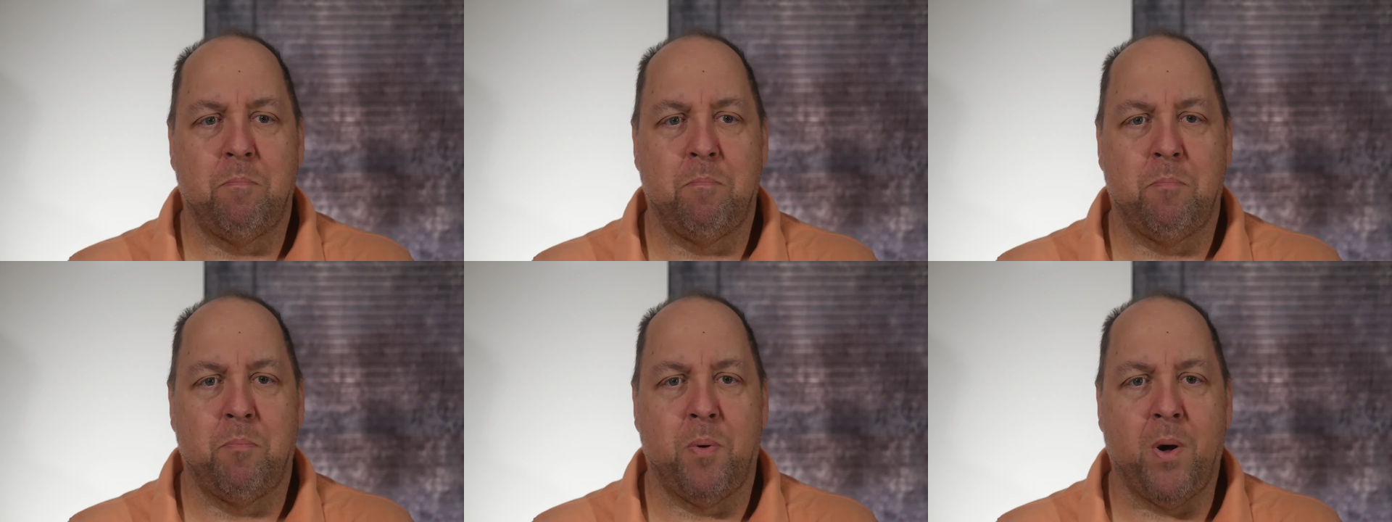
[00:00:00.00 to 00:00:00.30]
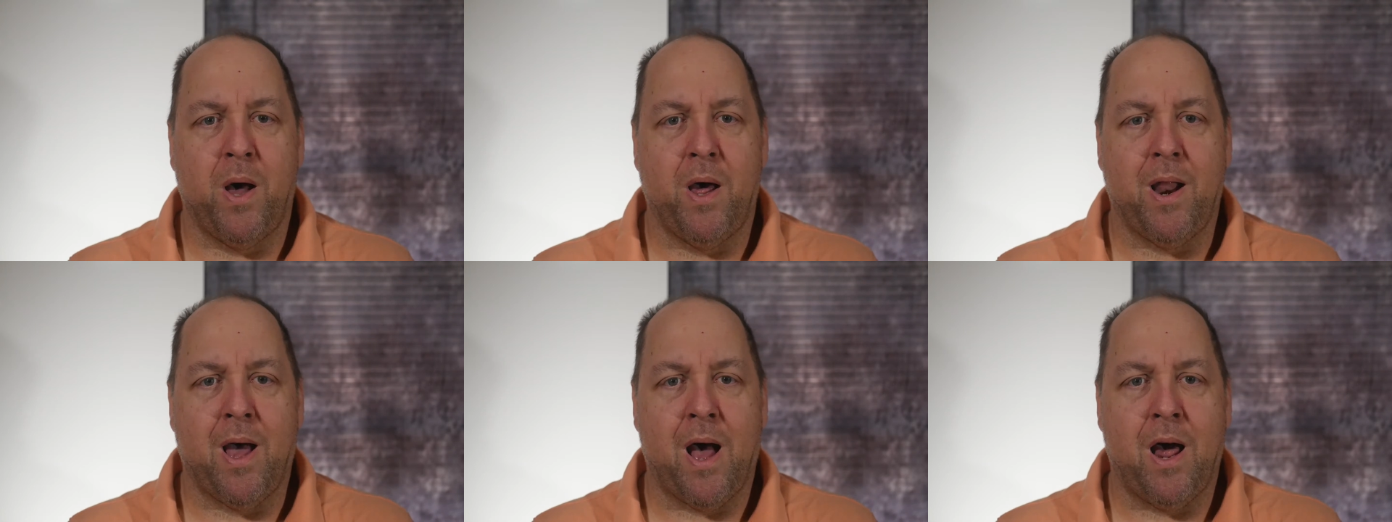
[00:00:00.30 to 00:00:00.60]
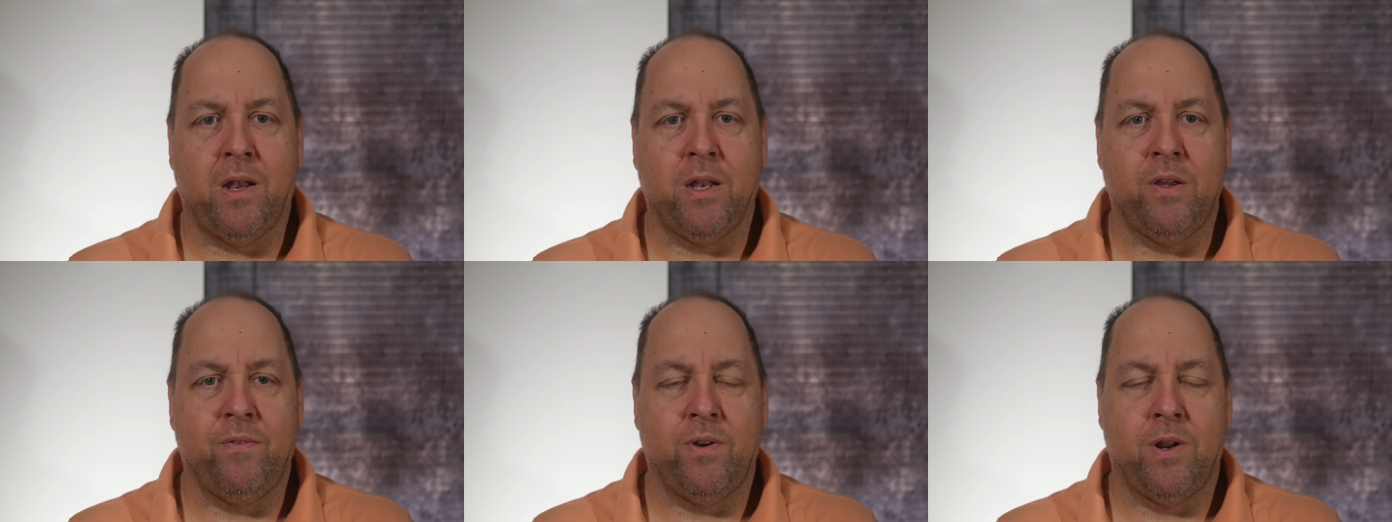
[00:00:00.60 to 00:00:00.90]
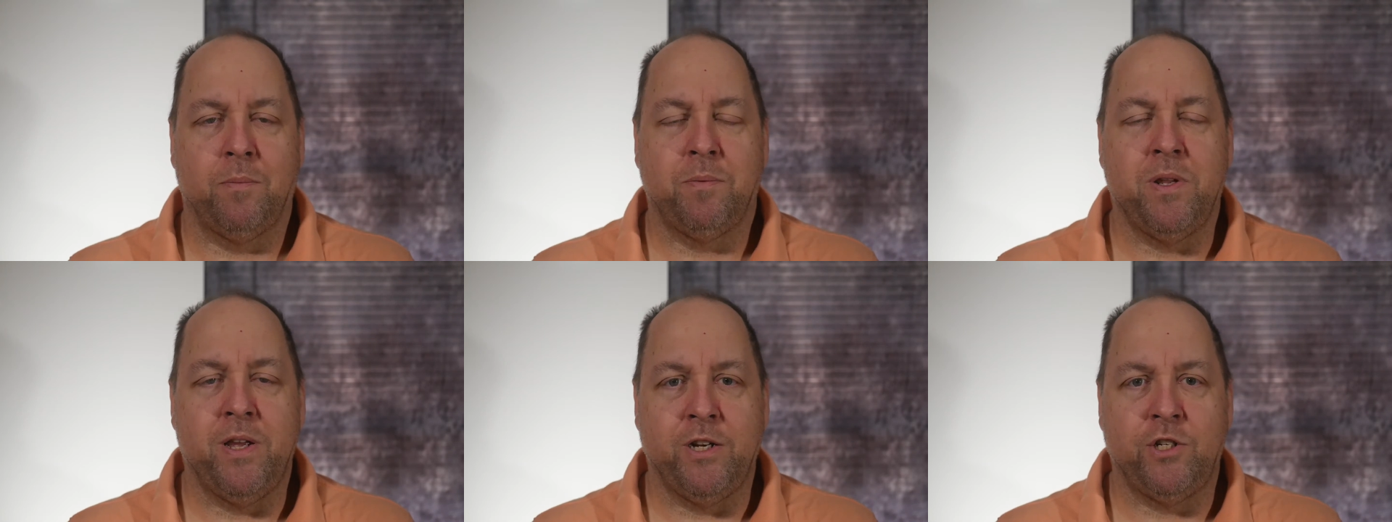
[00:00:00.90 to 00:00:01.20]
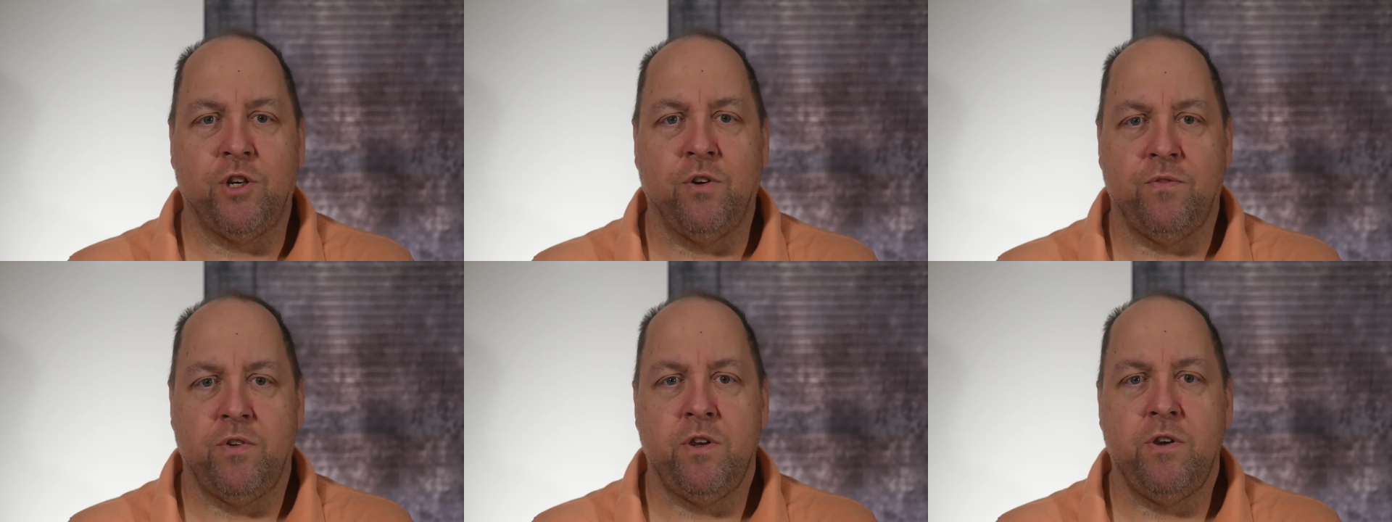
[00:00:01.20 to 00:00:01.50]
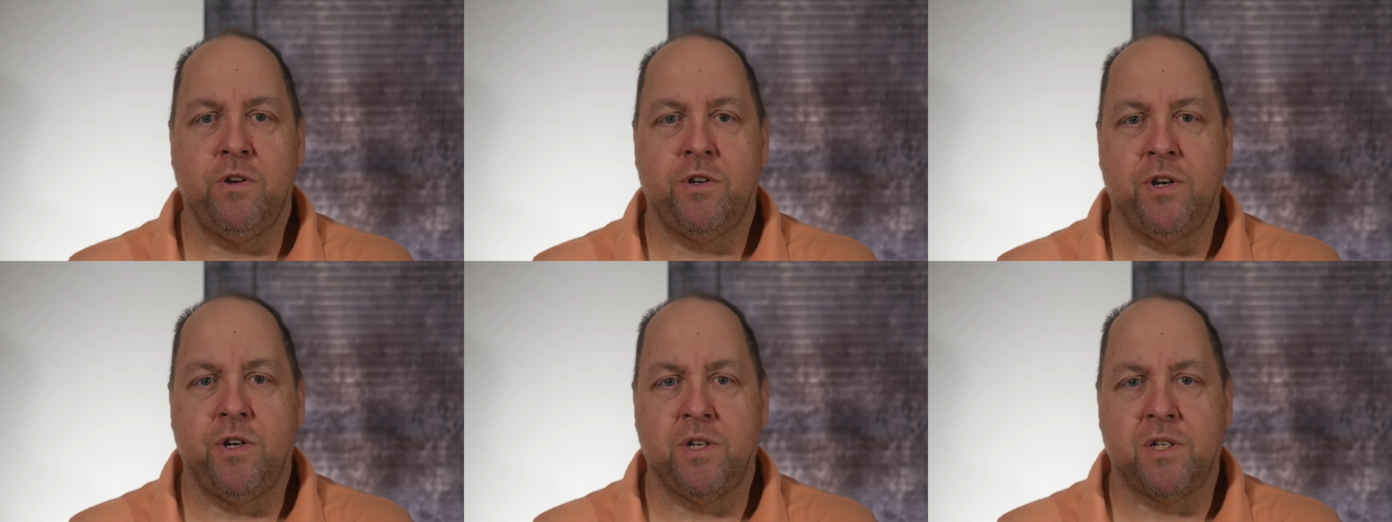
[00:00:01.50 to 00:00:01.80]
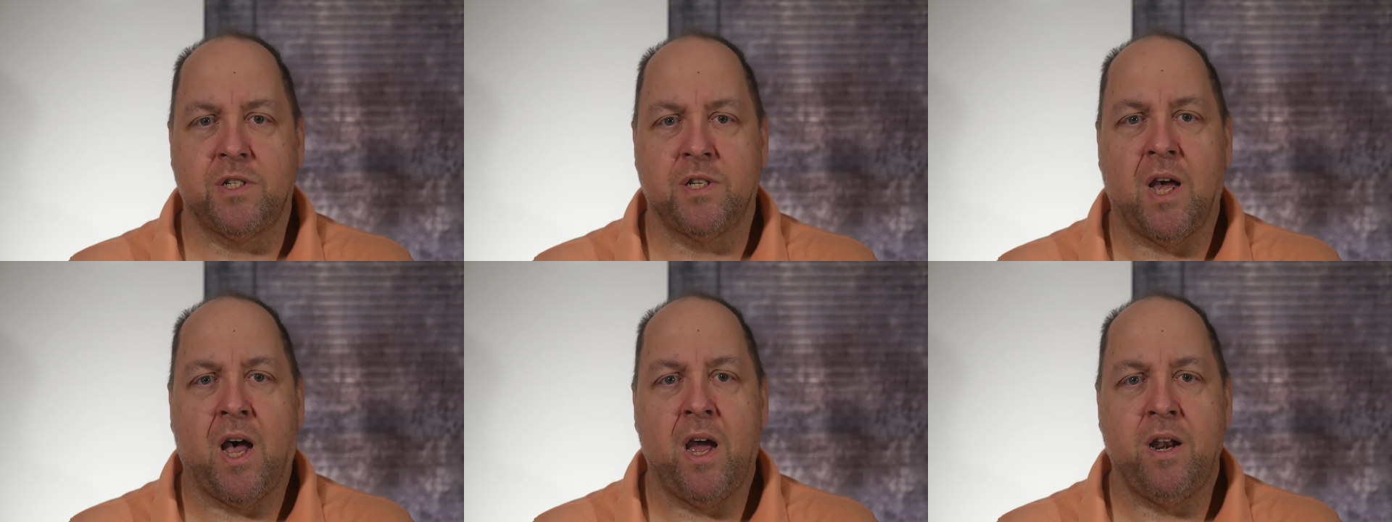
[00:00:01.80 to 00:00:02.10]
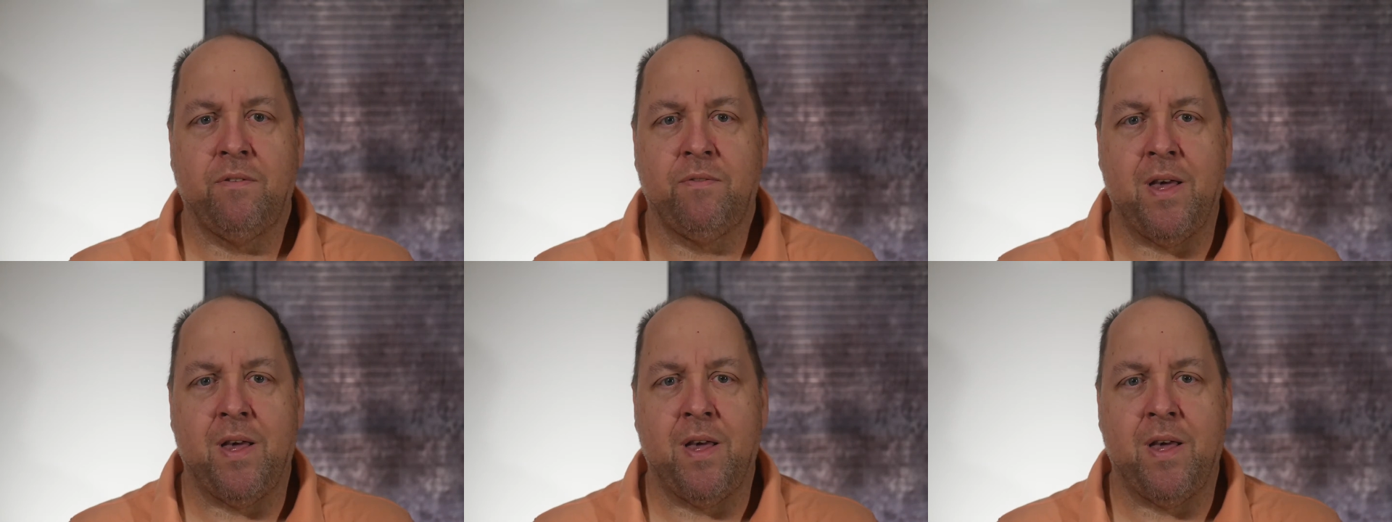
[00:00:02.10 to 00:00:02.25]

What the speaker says: I'll leave it up to each of you to decide